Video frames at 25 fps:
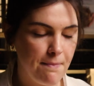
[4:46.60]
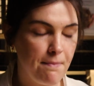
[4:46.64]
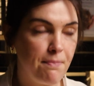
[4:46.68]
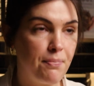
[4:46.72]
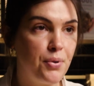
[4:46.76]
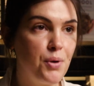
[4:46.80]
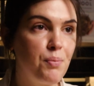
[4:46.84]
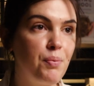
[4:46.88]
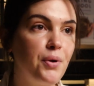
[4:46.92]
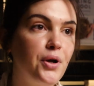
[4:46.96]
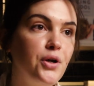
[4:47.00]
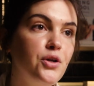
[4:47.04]

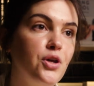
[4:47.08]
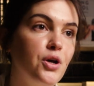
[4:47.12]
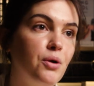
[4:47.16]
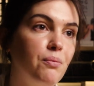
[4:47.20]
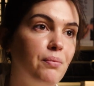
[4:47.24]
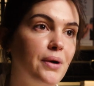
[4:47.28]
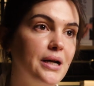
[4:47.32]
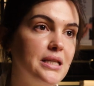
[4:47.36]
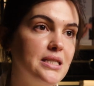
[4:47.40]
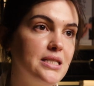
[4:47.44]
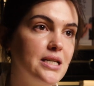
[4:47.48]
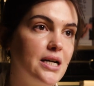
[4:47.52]
prepare your
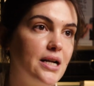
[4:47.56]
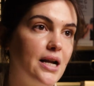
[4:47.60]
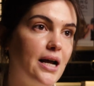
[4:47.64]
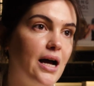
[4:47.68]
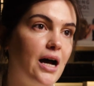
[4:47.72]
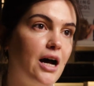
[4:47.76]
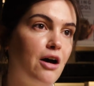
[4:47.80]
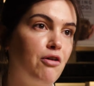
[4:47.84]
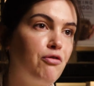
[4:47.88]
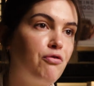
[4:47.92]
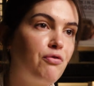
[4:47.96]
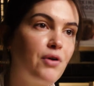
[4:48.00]
butter,
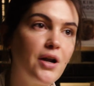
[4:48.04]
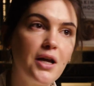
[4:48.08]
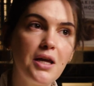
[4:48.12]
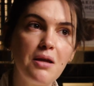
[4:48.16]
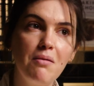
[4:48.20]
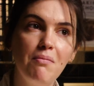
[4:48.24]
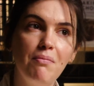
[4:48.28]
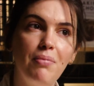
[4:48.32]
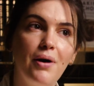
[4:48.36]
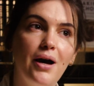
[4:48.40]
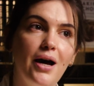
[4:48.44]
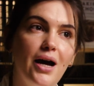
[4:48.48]
a
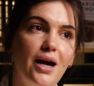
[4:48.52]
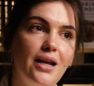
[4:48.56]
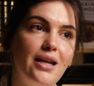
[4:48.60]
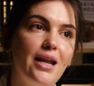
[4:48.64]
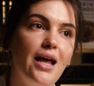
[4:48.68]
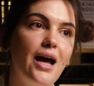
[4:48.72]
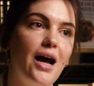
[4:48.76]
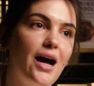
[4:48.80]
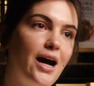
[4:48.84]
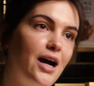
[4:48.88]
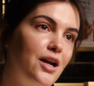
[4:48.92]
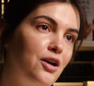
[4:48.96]
frying
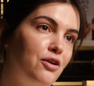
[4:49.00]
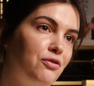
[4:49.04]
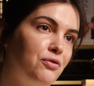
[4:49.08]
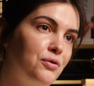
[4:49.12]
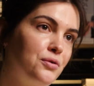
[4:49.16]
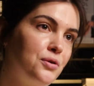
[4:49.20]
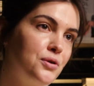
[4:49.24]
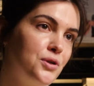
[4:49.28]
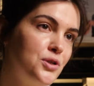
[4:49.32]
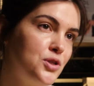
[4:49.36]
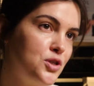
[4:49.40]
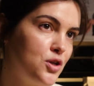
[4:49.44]
pan, and of
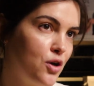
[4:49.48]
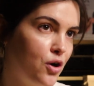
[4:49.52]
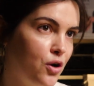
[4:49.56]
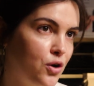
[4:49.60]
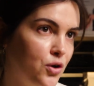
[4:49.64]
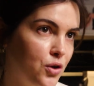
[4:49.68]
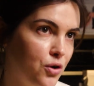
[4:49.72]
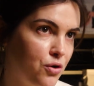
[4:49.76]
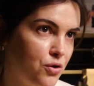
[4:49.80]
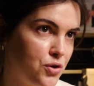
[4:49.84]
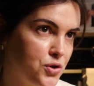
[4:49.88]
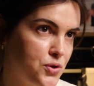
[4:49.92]
course your
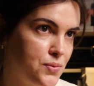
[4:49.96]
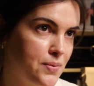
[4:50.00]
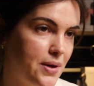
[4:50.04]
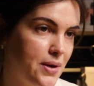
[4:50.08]
hot cross